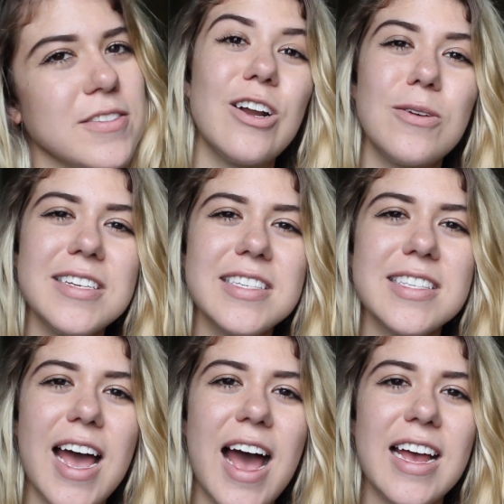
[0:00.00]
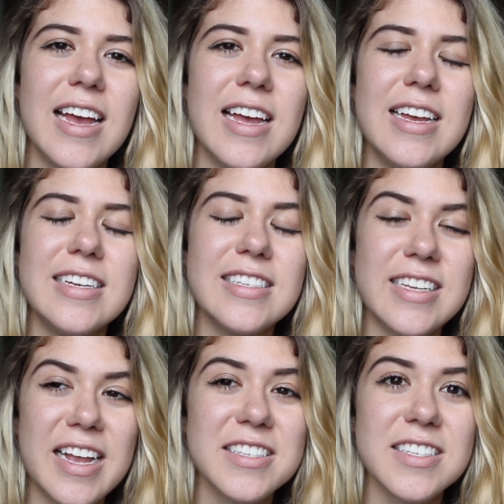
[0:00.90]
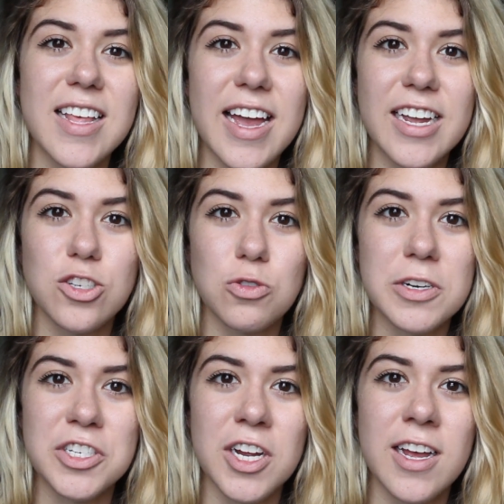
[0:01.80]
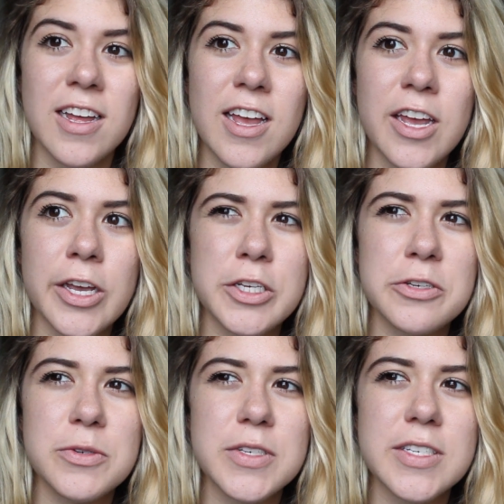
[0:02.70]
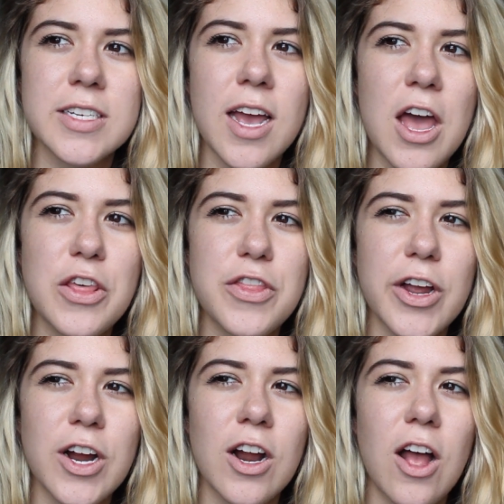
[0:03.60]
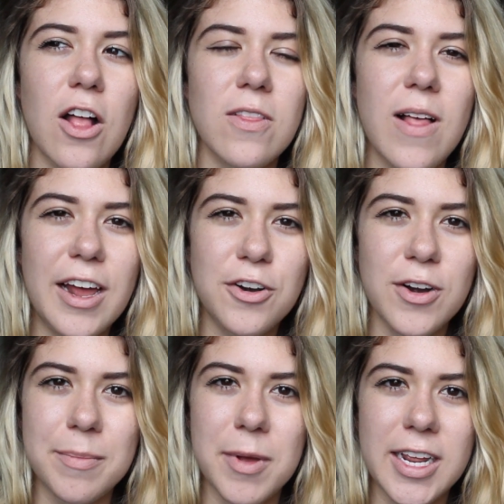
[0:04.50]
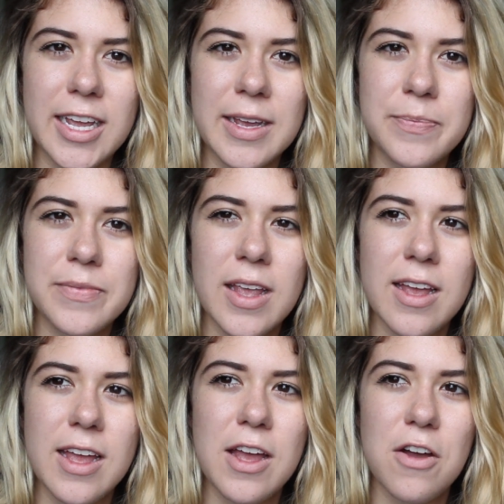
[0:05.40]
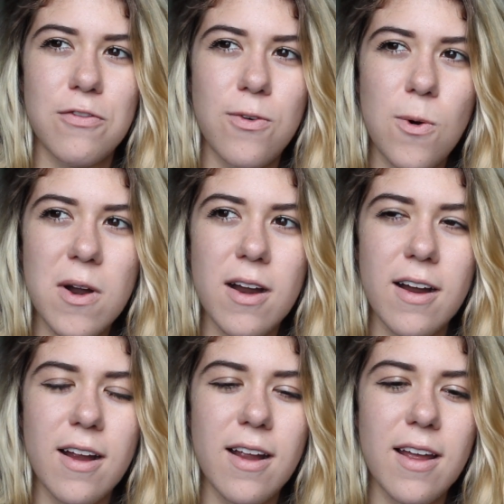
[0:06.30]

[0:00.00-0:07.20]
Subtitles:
I noticed that states like Georgia used their lottery money for